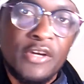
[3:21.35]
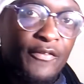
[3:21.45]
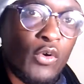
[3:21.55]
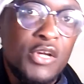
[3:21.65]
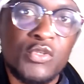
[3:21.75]

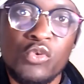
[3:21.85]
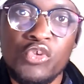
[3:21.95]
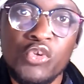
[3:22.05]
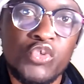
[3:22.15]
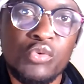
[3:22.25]
follow us on
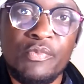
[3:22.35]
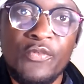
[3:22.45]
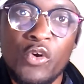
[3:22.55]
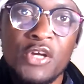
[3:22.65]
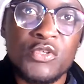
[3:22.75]
YouTube,
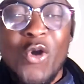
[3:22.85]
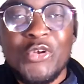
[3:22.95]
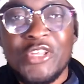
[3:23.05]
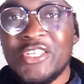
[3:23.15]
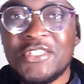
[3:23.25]
follow us on
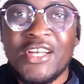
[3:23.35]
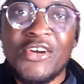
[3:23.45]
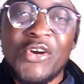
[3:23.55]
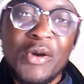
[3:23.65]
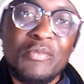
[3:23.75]

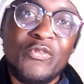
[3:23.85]
Instagram,